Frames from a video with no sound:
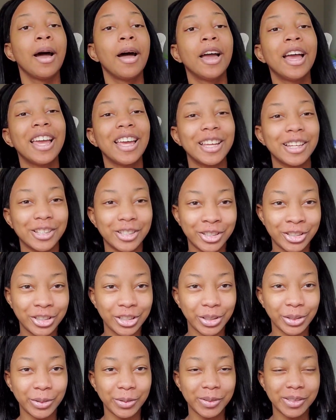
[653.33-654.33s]
his
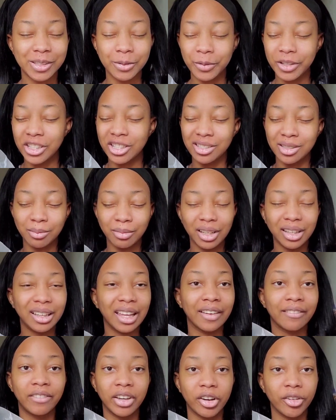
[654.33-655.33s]
shoes, which is something
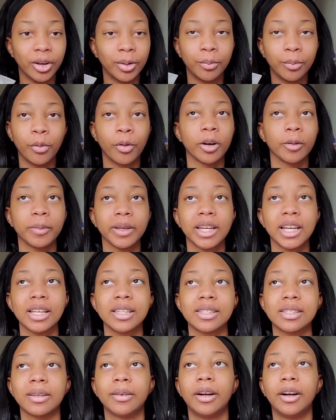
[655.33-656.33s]
like very important
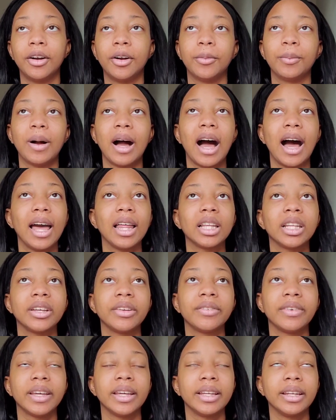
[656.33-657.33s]
because I
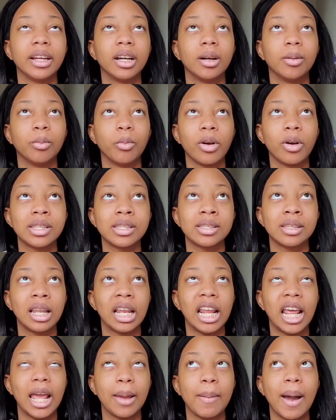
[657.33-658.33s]
live in what's the
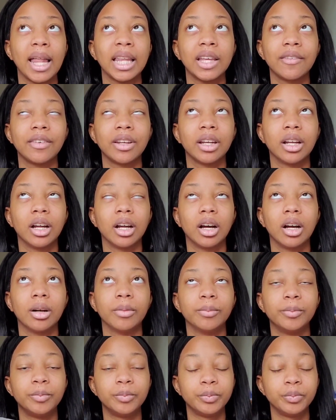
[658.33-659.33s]
name? I live in a
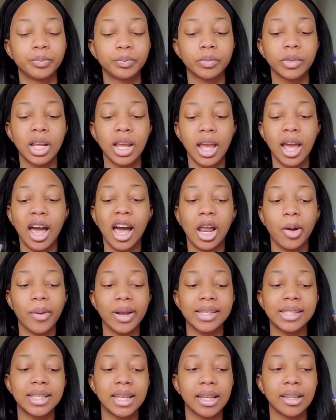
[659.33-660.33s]
how do I
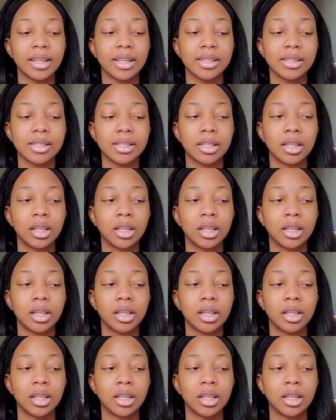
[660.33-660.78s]
say this?